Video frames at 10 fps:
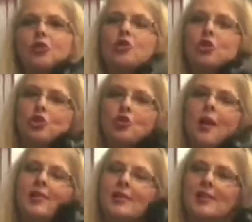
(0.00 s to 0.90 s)
You're just
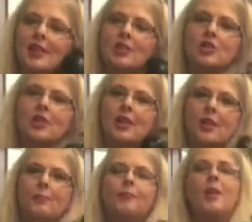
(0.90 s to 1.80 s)
trying to teach
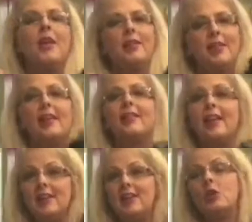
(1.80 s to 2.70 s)
them that
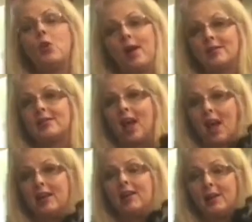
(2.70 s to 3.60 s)
they need to go
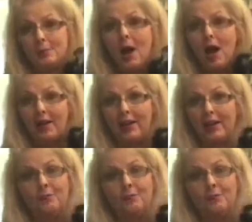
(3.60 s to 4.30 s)
outside and potty.